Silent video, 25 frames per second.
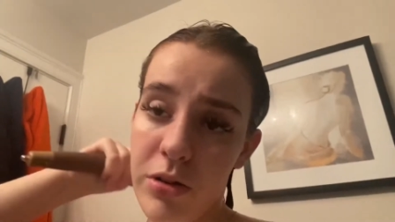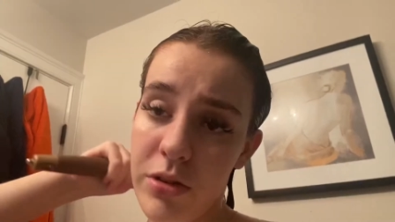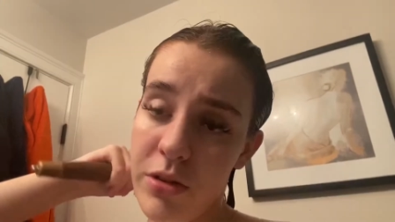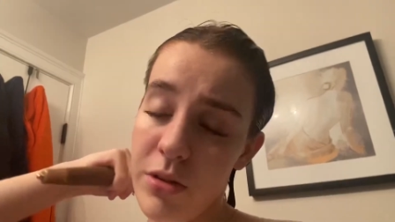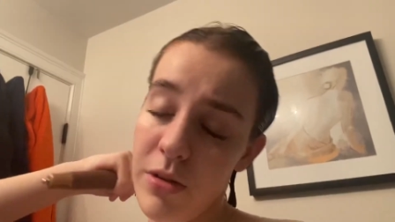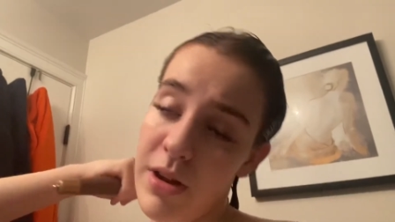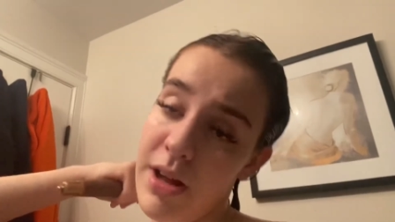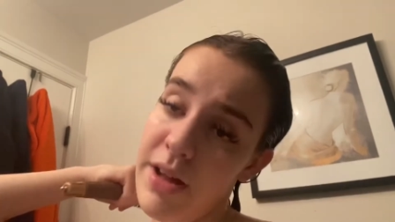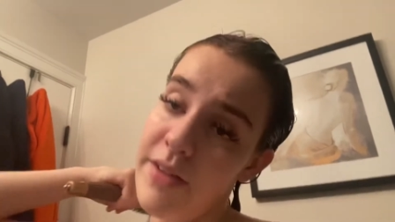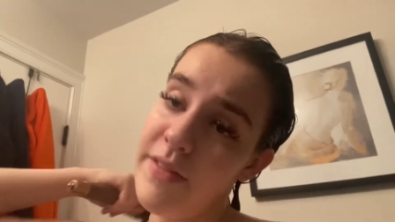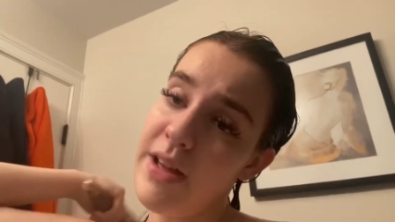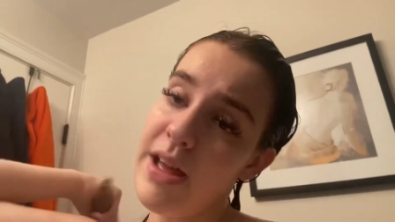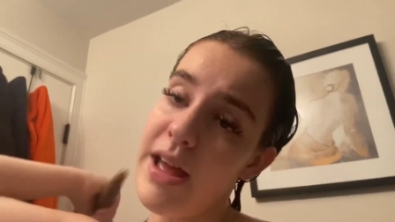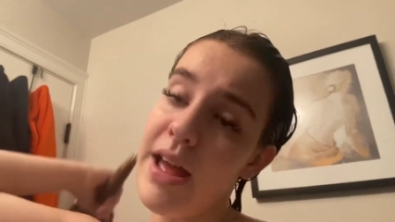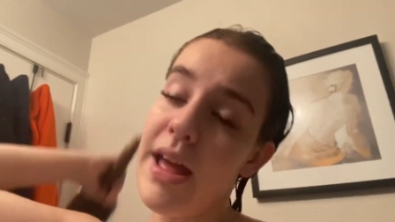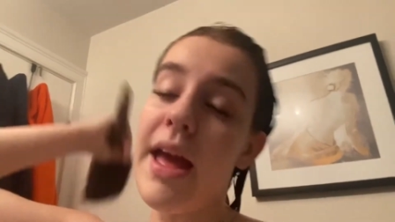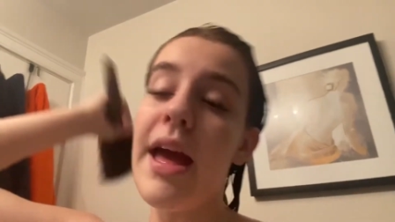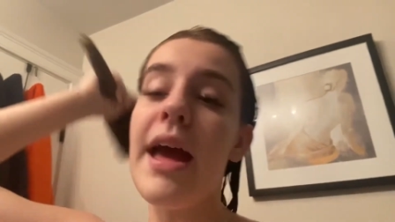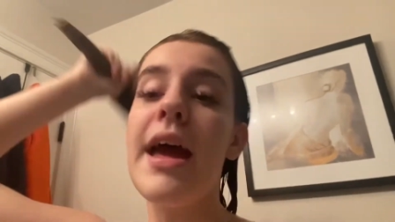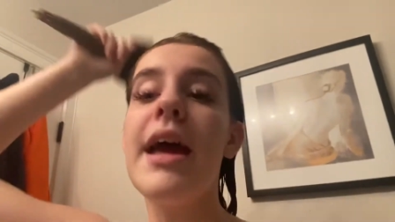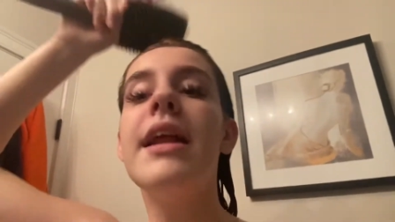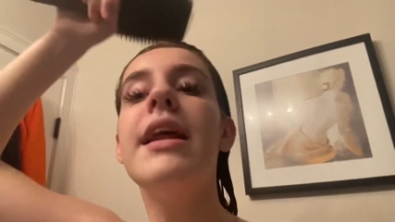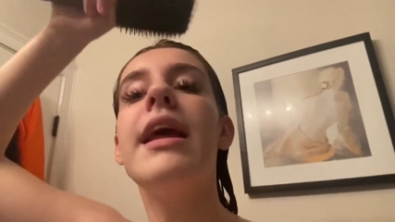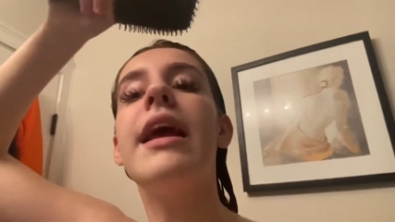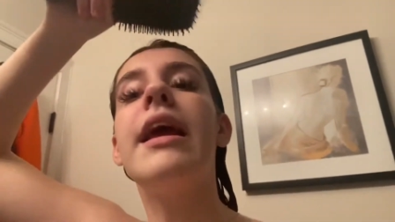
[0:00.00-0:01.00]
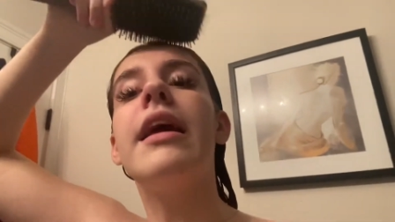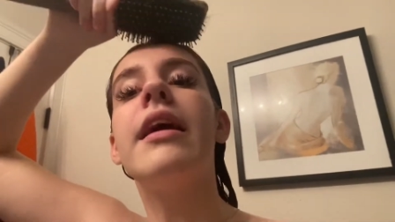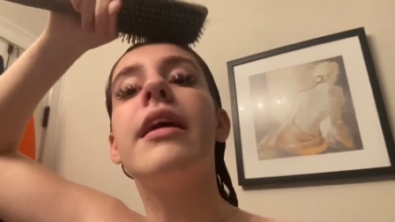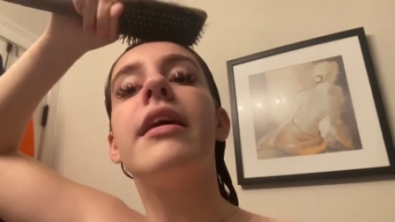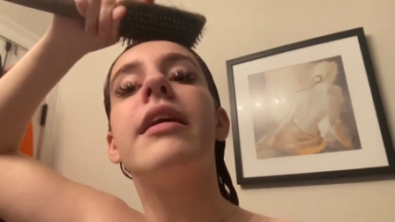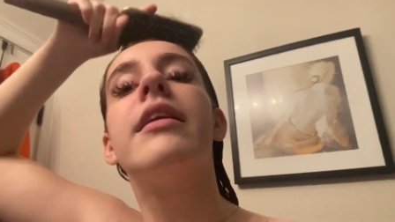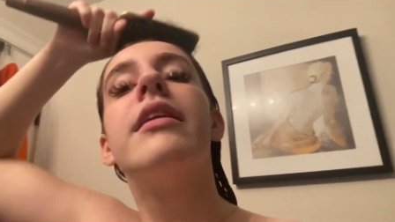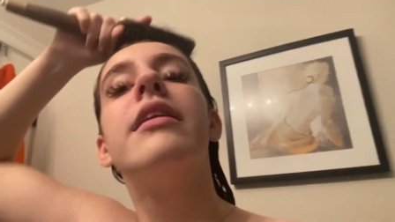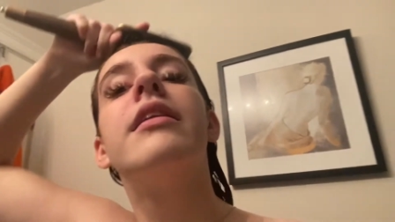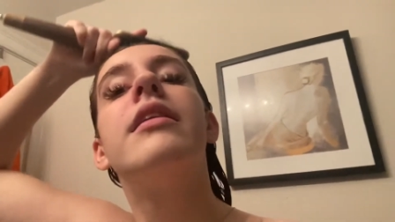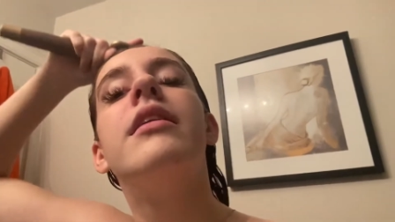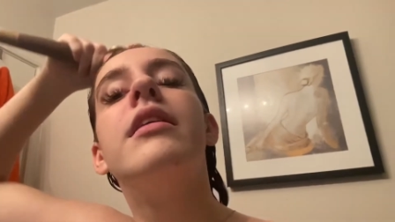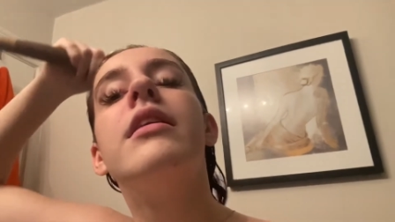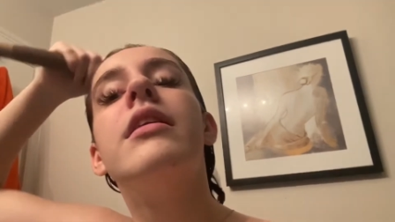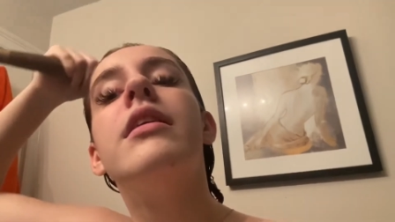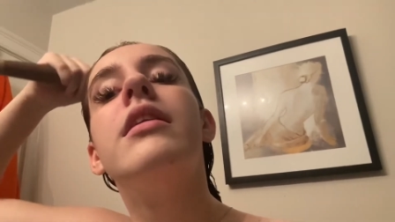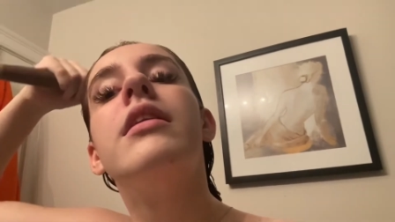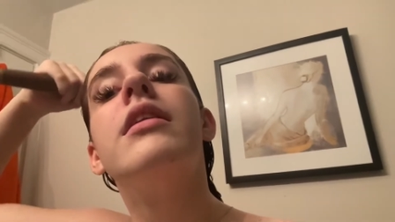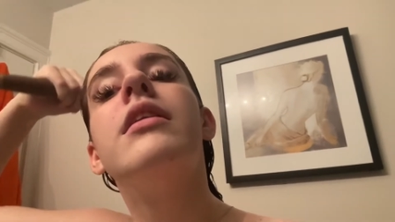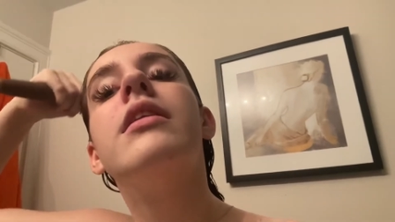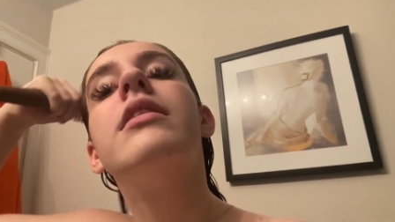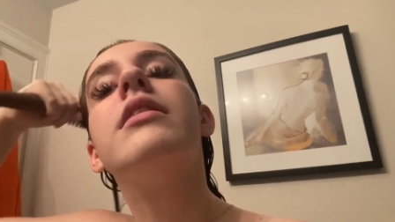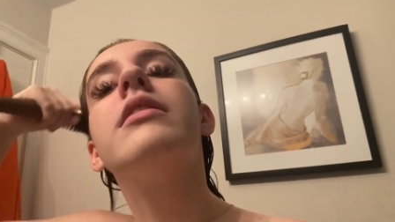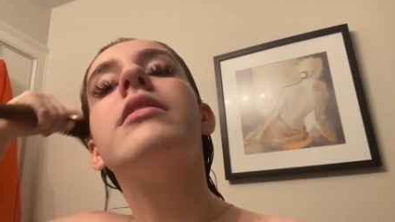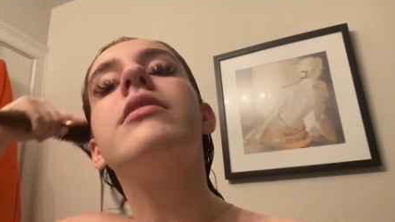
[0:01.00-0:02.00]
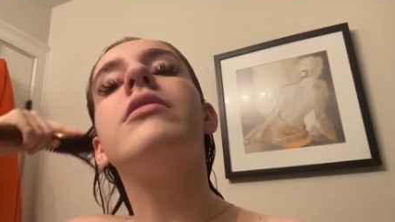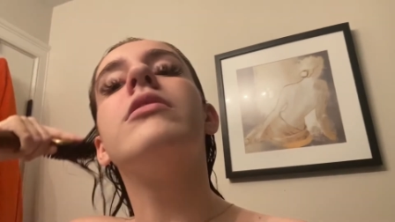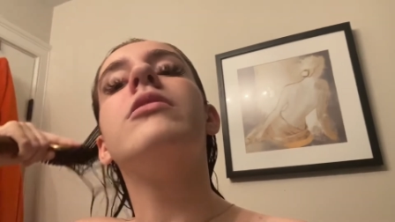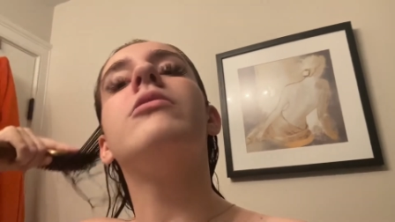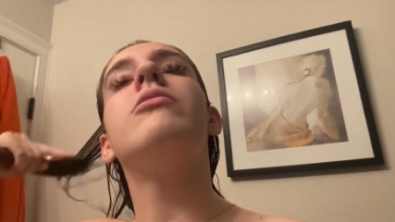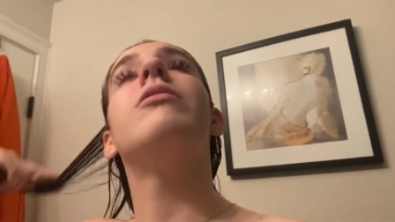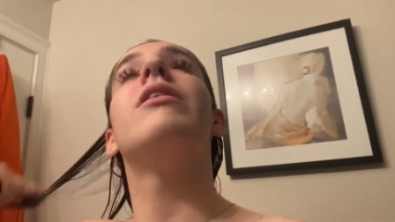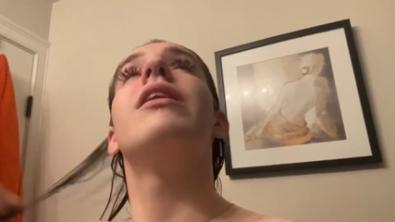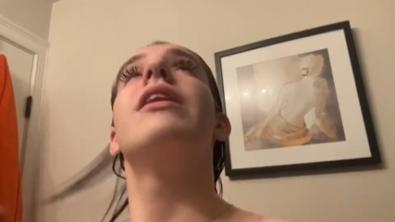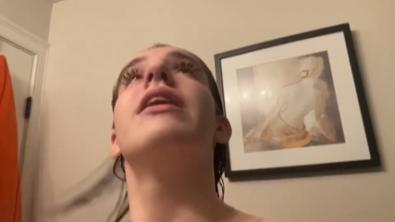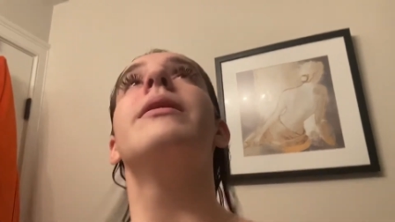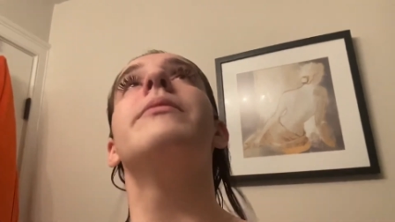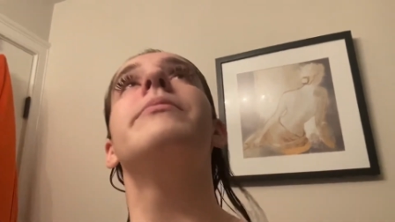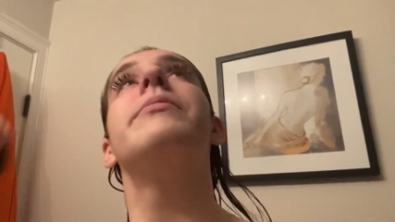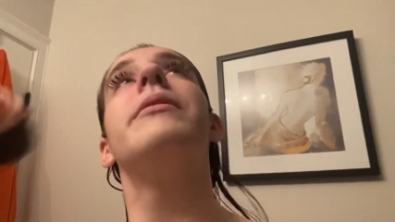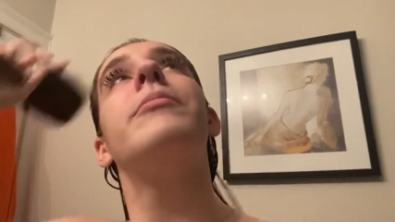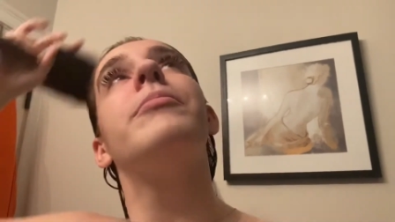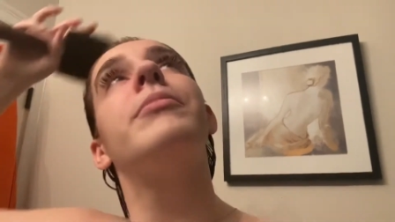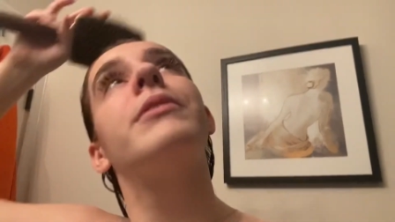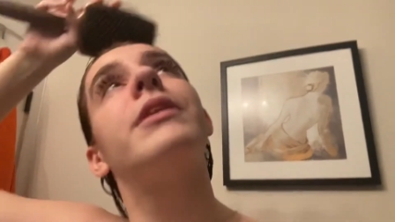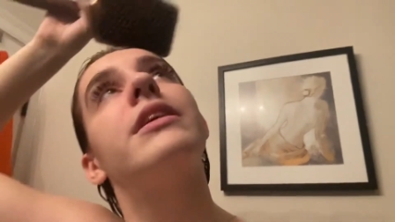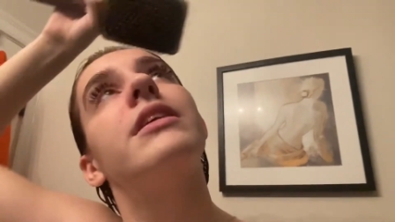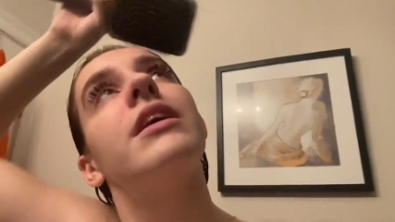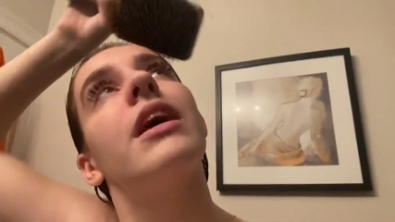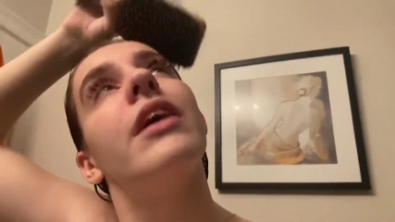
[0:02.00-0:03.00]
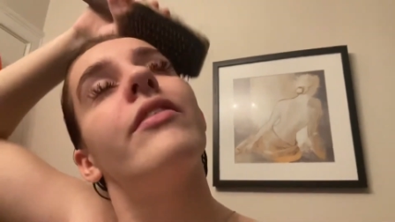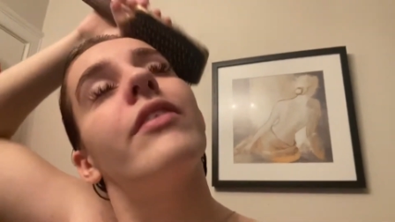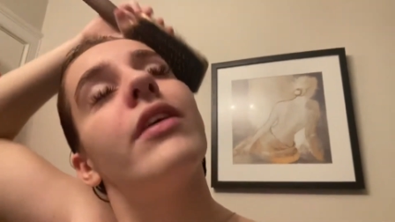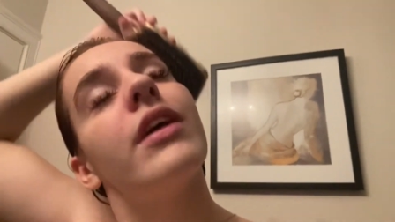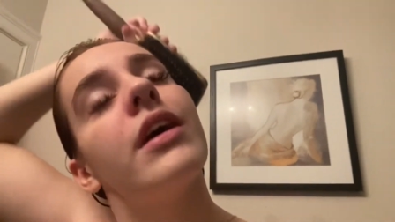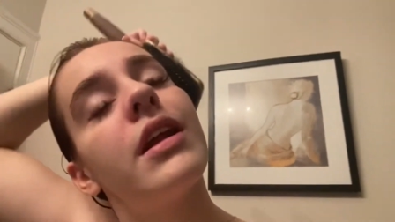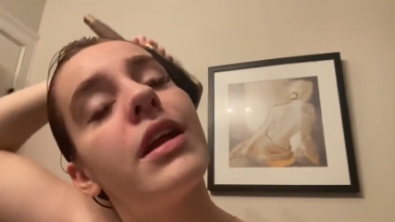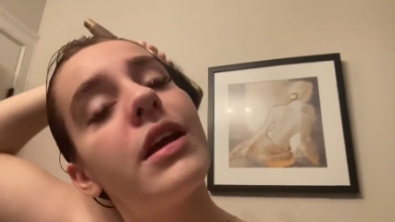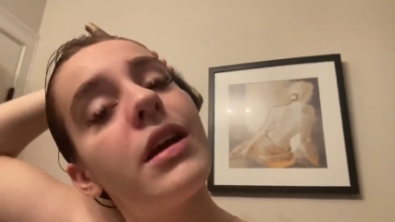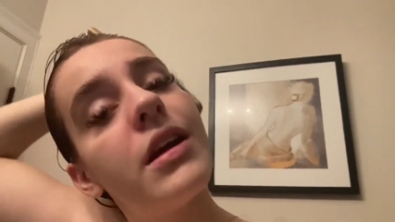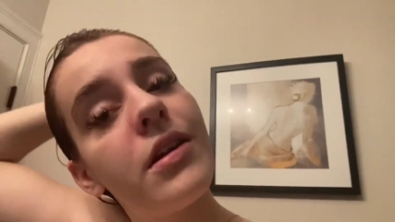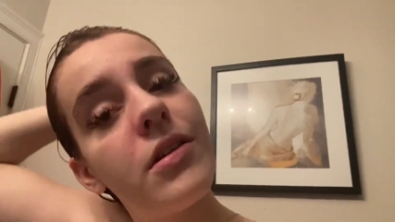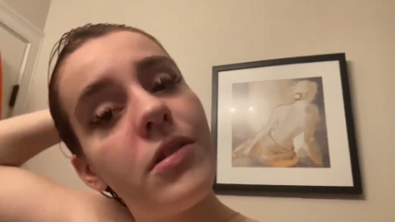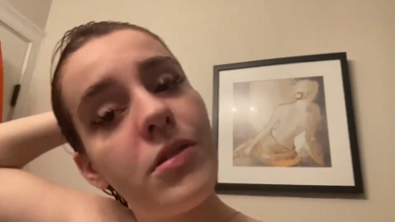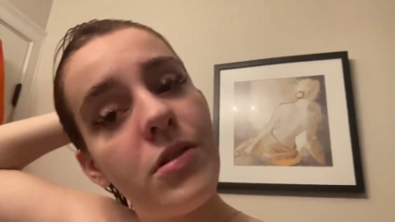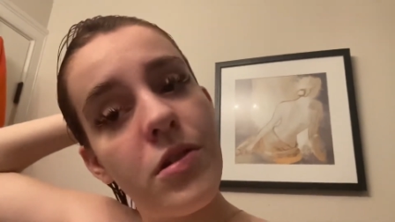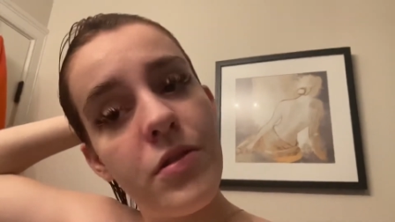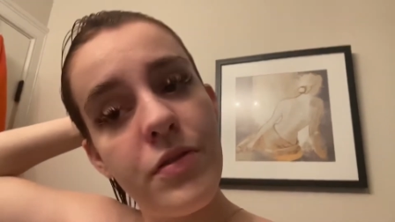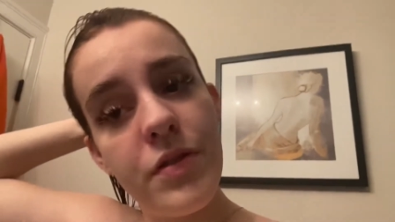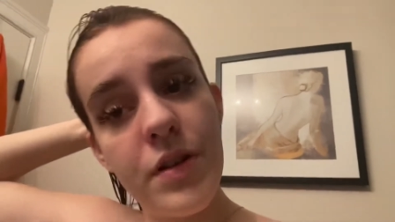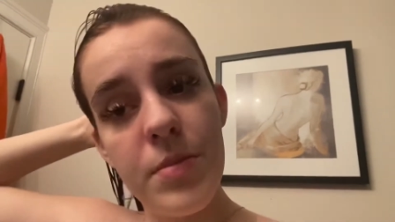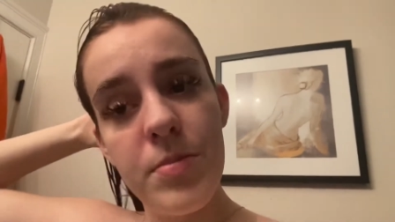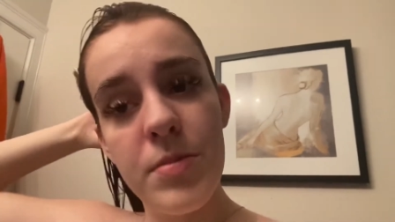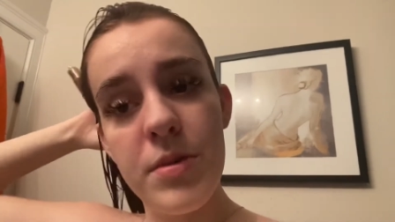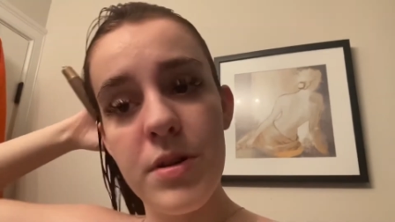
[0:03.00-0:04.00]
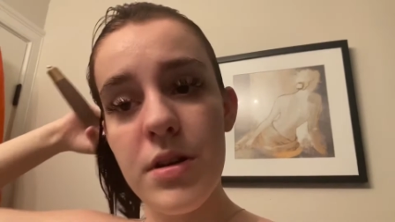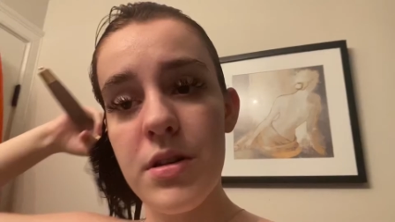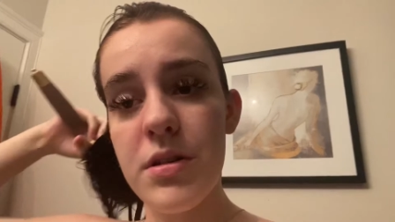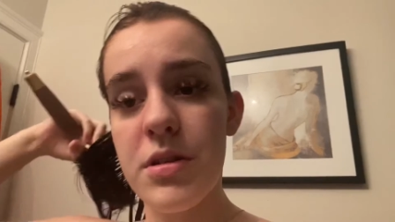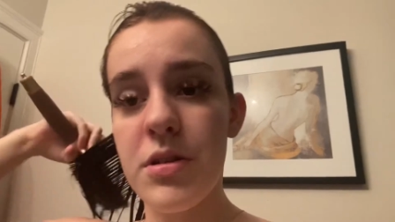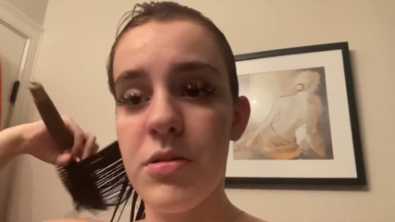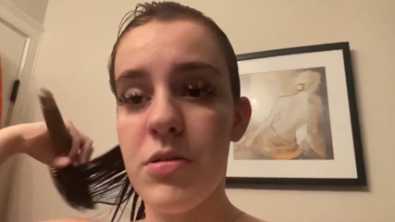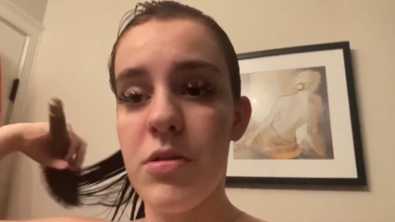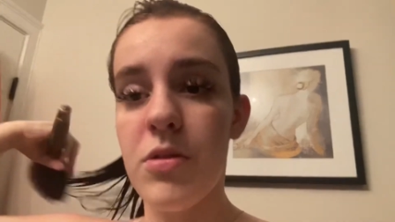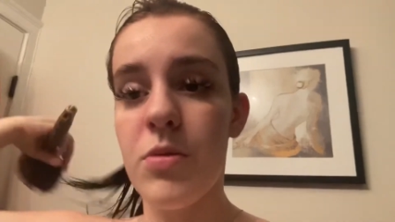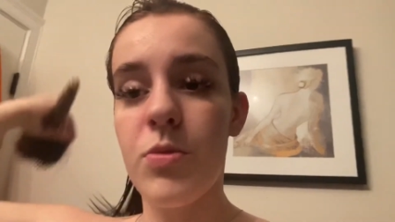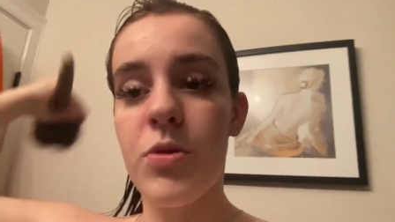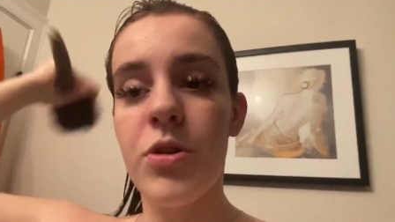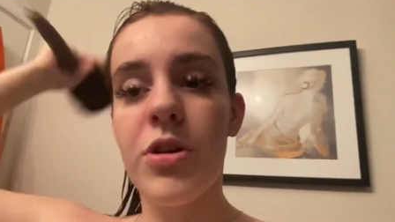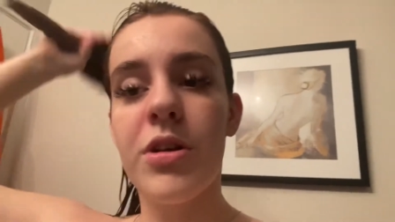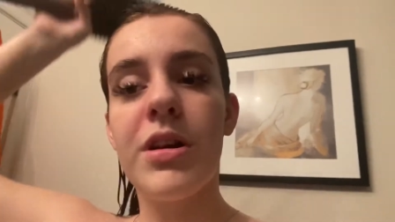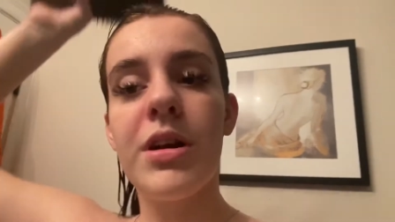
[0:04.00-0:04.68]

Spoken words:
I have a headache. I don't know why, but because I have a headache, I don't know if I'm gonna do homework.